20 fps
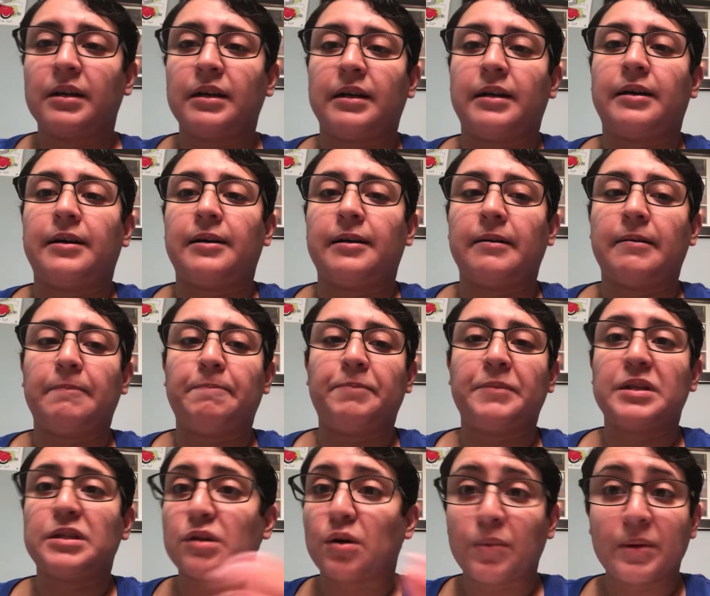
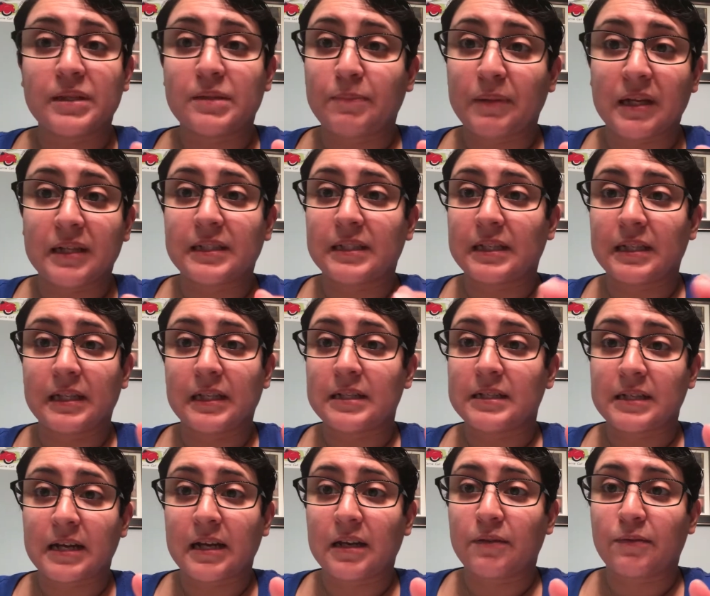It's always plugged in
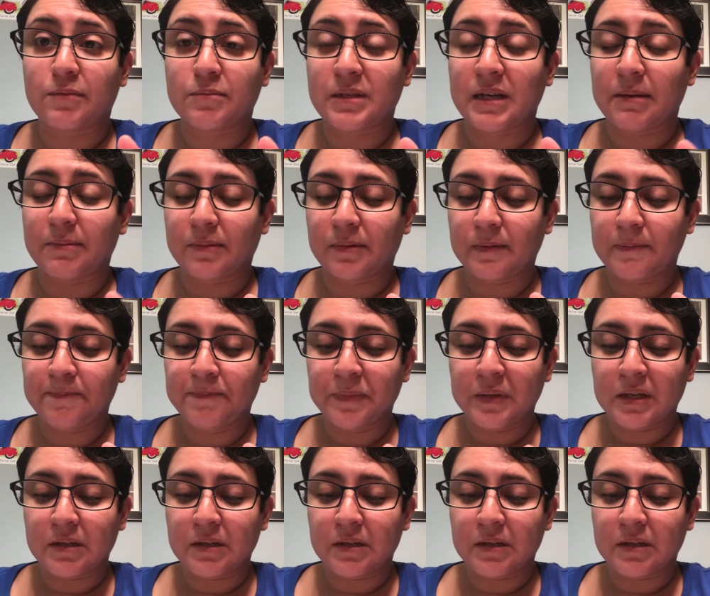the dining room table.